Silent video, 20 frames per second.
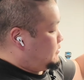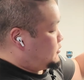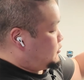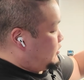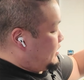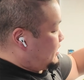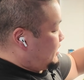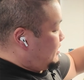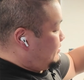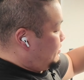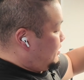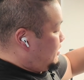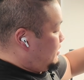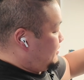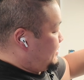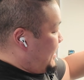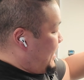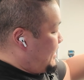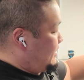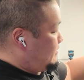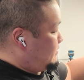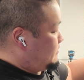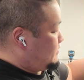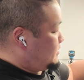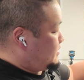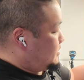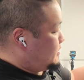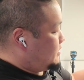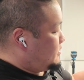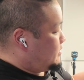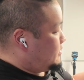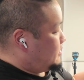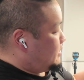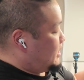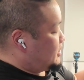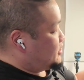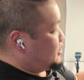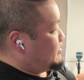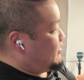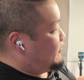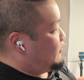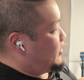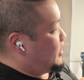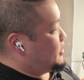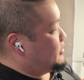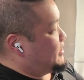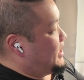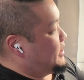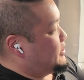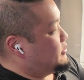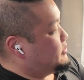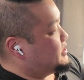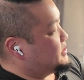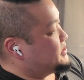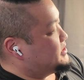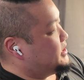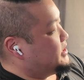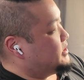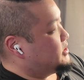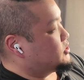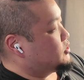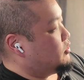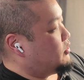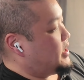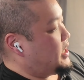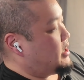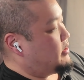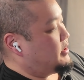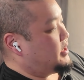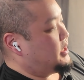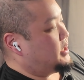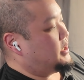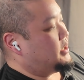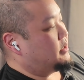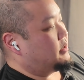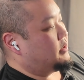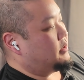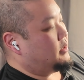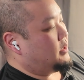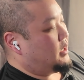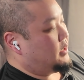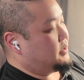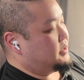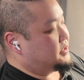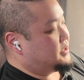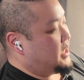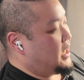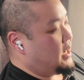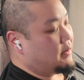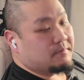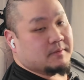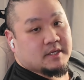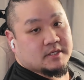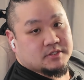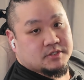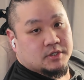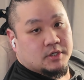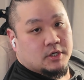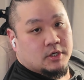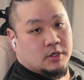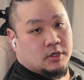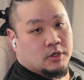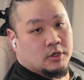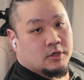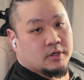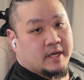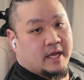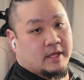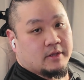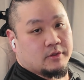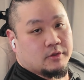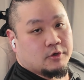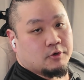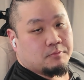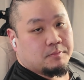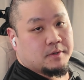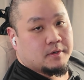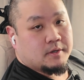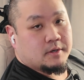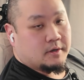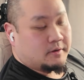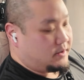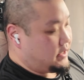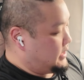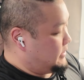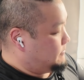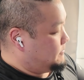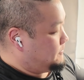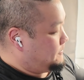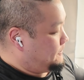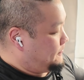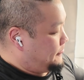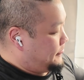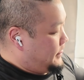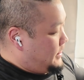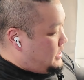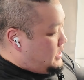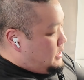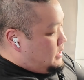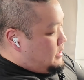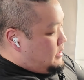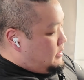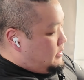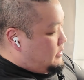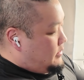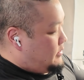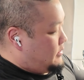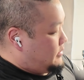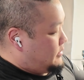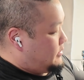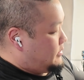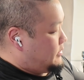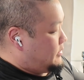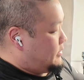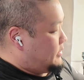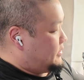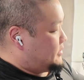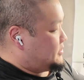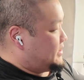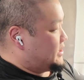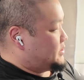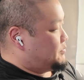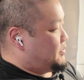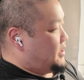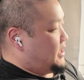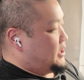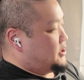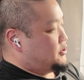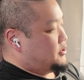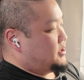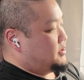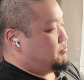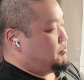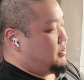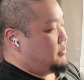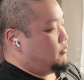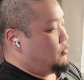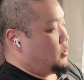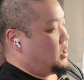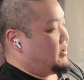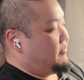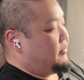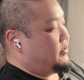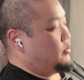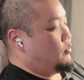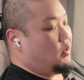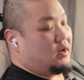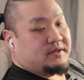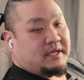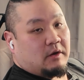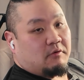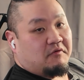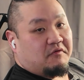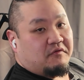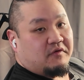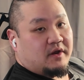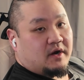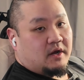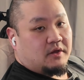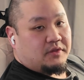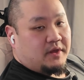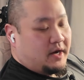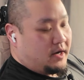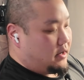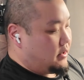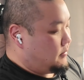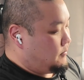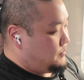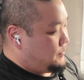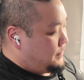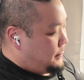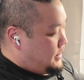Directly below that, actually before I do that, you can see this whole area here on the top is hook and loop, okay? And so that's pretty nice. You can put whatever you want that will fit on there.